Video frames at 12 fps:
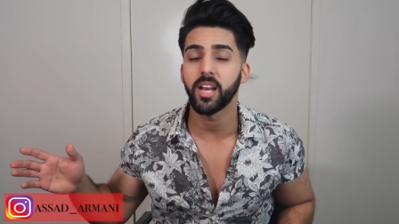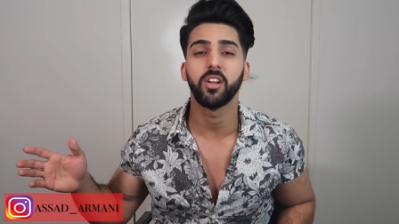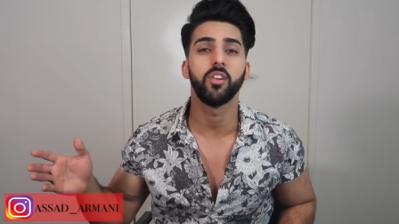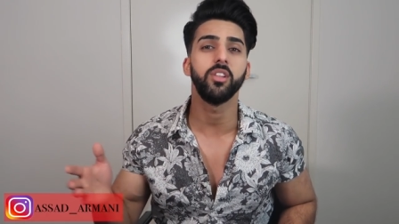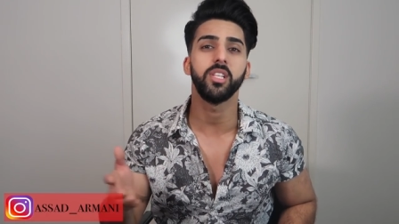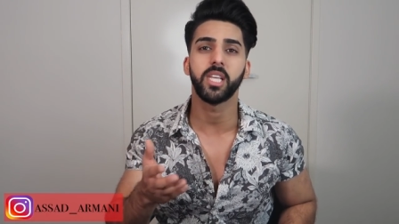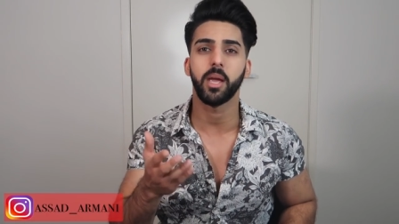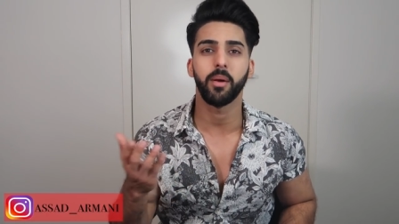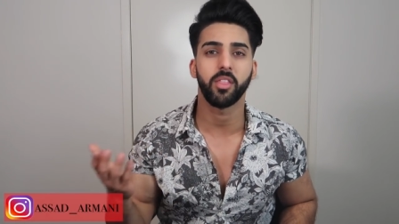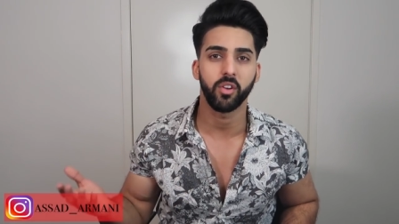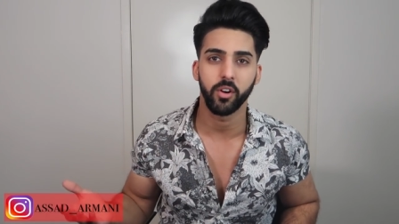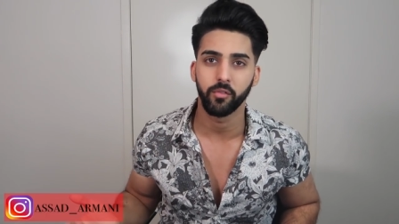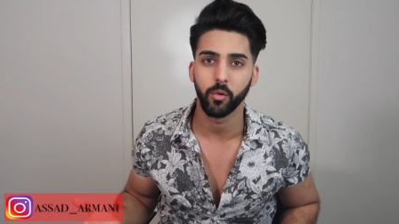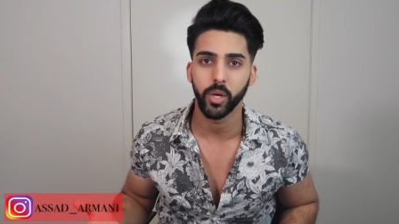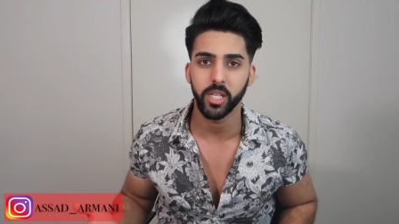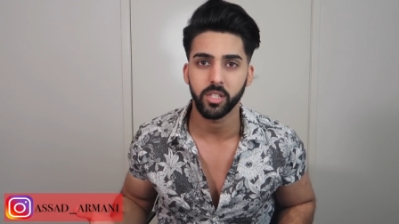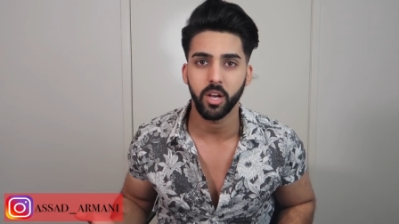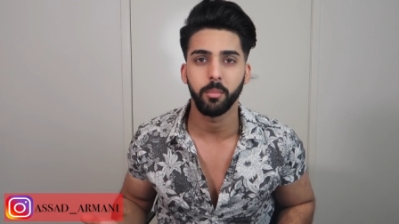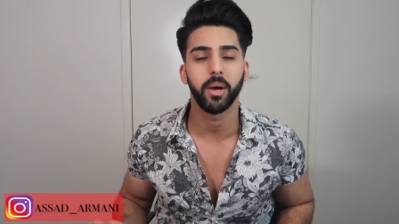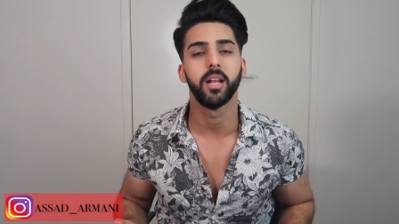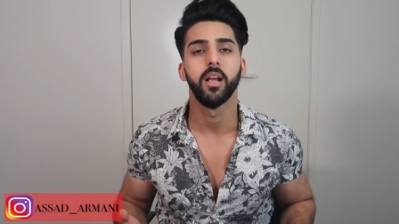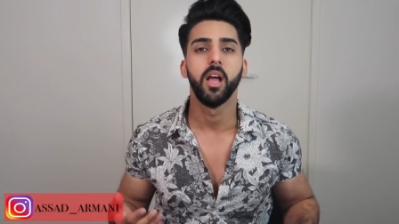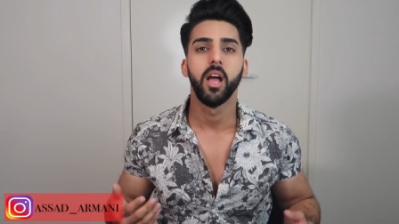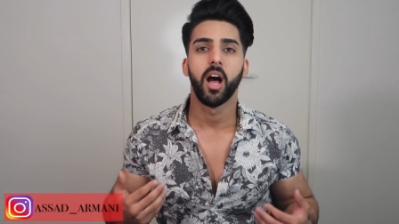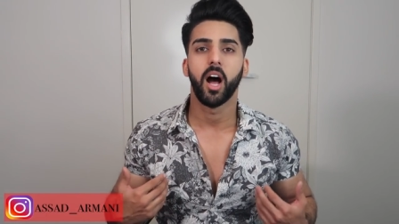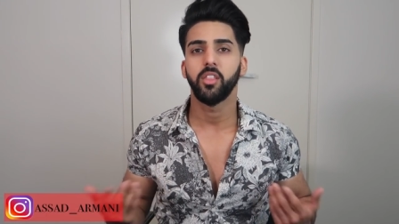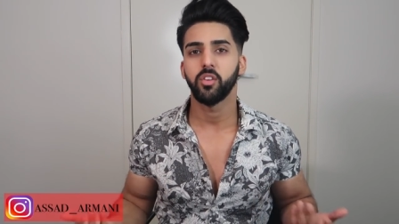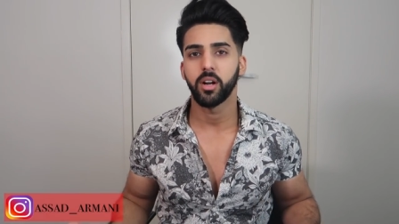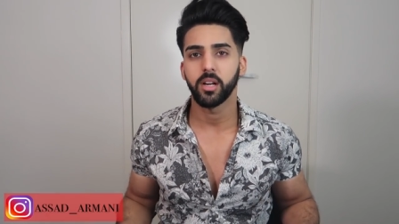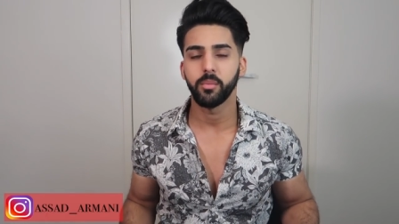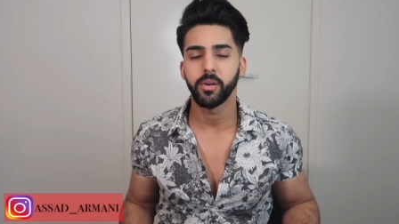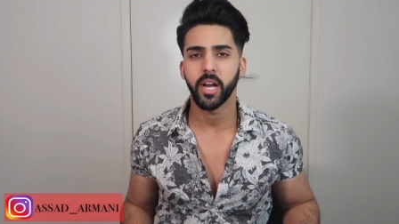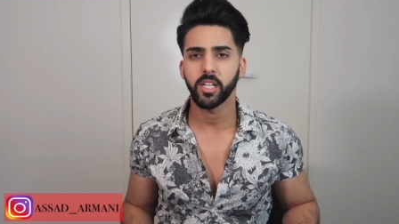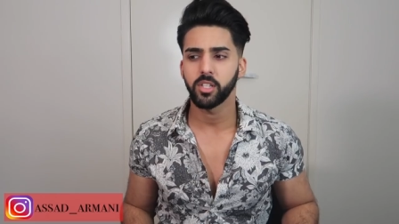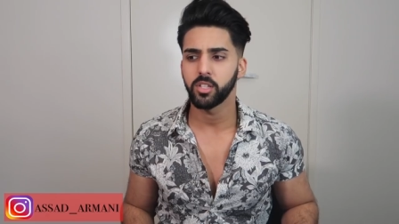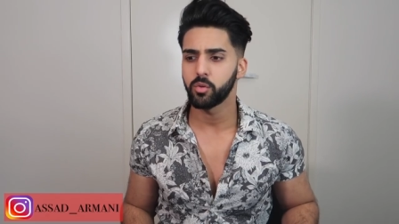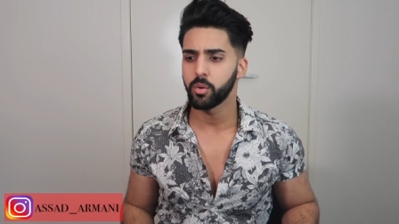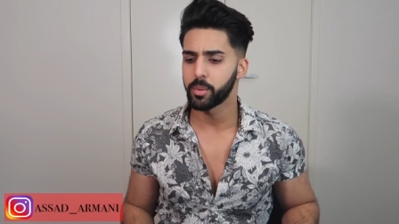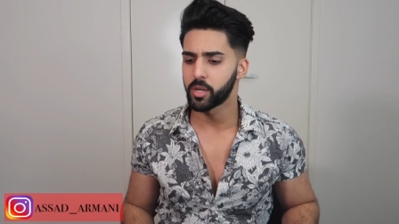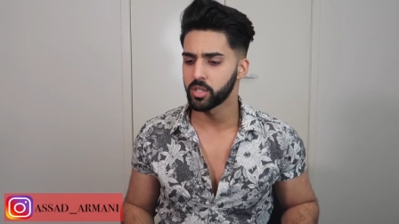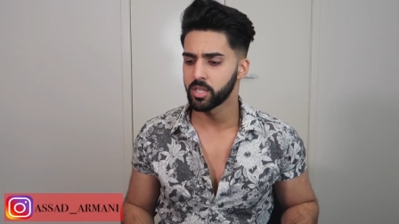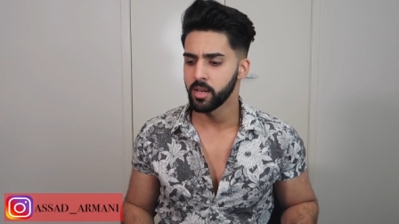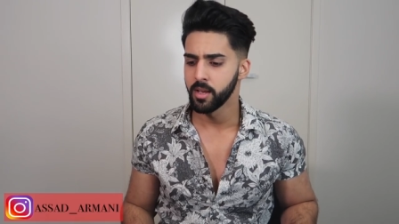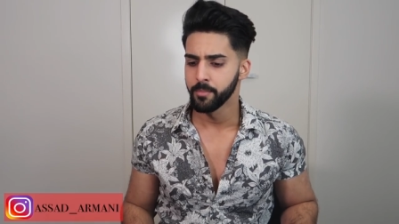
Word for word: and I know this came out three or four weeks ago, but I thought I'm going to be reacting to it because